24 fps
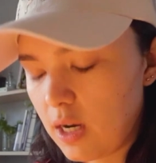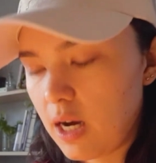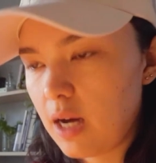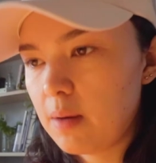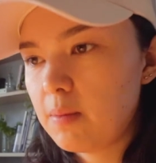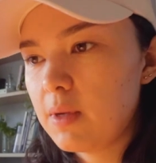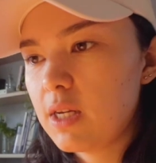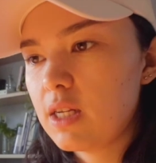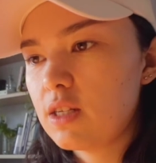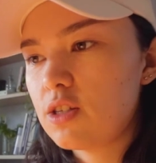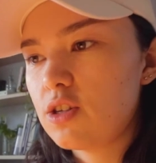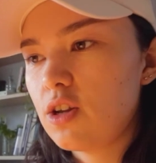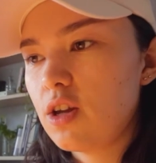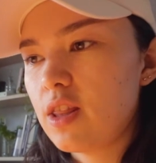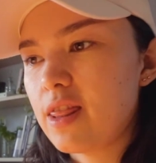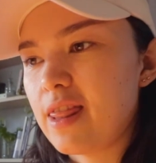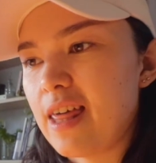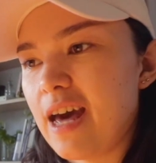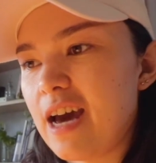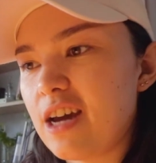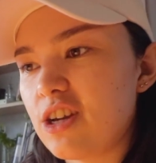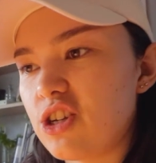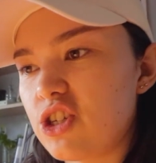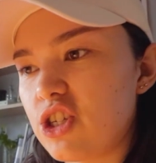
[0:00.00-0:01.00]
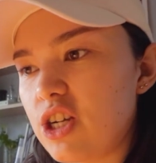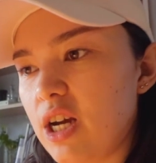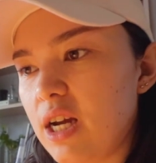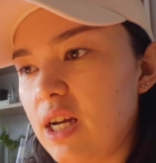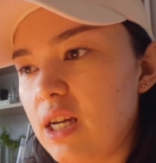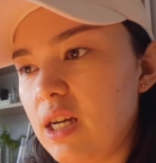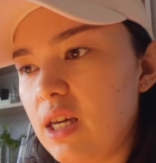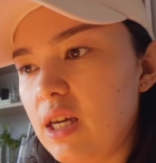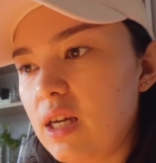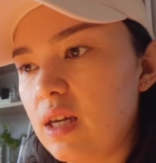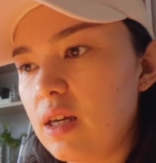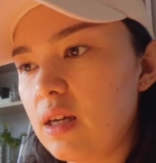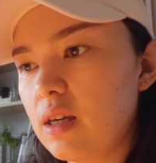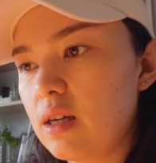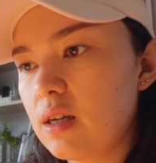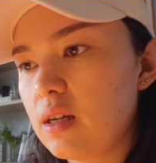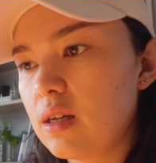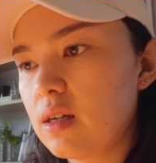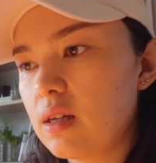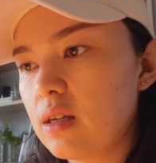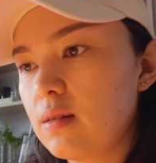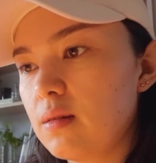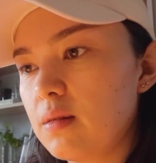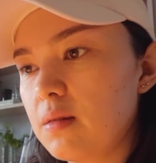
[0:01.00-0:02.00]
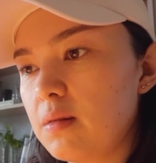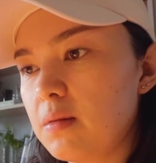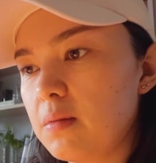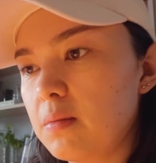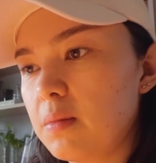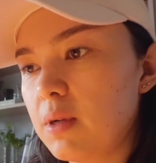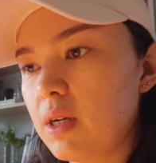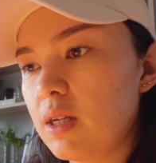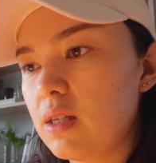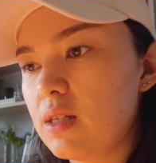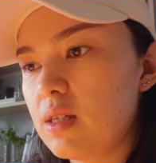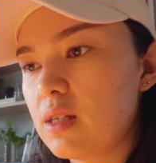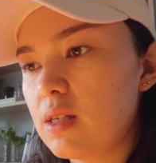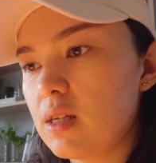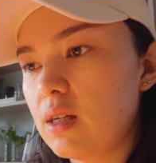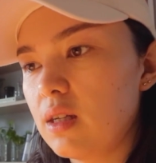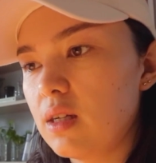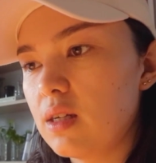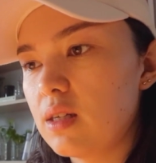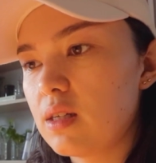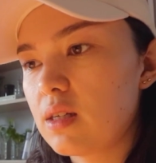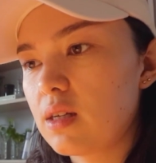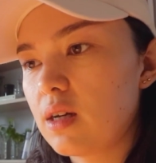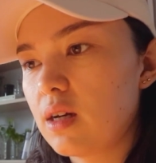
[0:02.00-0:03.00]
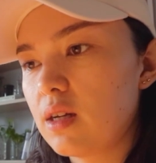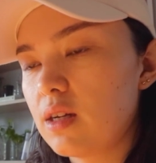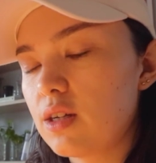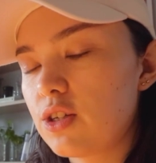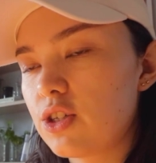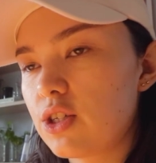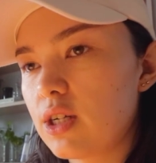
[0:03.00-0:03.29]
I mean, it's not that shiny, but it still is kind of